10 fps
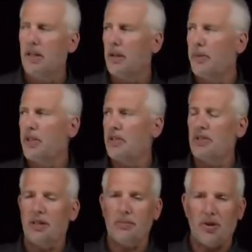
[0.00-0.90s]
Let me
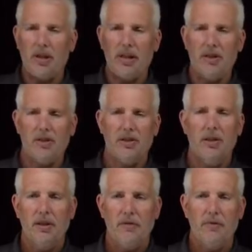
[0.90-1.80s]
just summarize
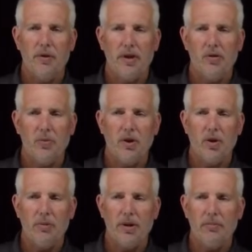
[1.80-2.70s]
a few things we
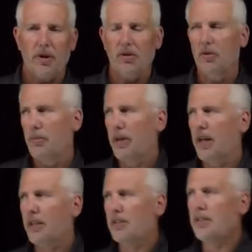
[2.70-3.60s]
know about the particle in a
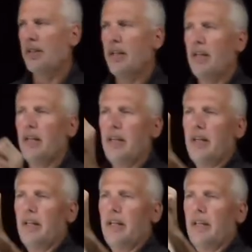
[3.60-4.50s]
box.
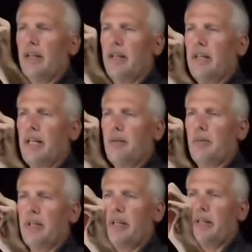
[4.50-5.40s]

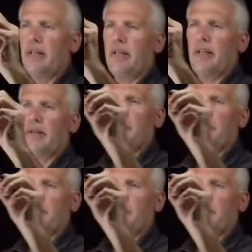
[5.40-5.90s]
Namely, that if